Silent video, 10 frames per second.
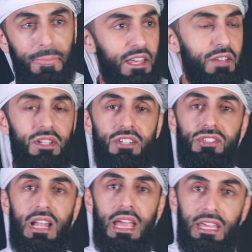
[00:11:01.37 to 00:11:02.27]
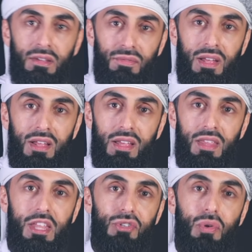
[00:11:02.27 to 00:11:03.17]
given a slave
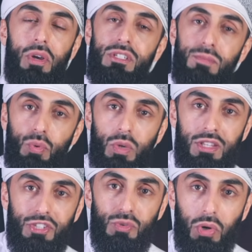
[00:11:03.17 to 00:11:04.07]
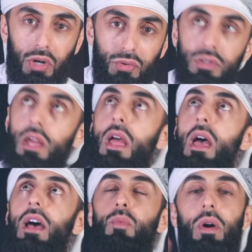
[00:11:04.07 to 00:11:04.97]
the choice between this world
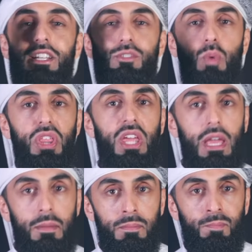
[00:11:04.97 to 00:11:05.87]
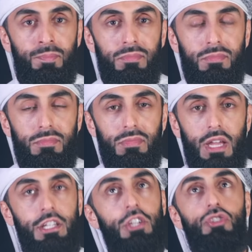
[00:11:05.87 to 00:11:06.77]
and what is with him,
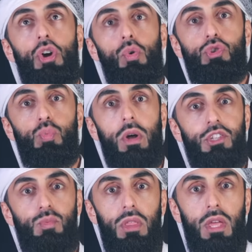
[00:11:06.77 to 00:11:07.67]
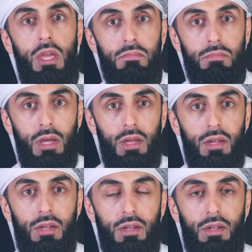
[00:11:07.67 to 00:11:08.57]
and he chose what is with him."
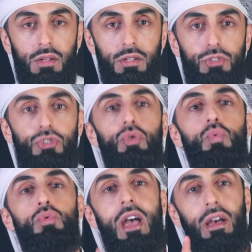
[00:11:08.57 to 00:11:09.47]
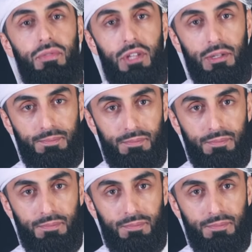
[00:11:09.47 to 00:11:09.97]
Soon after,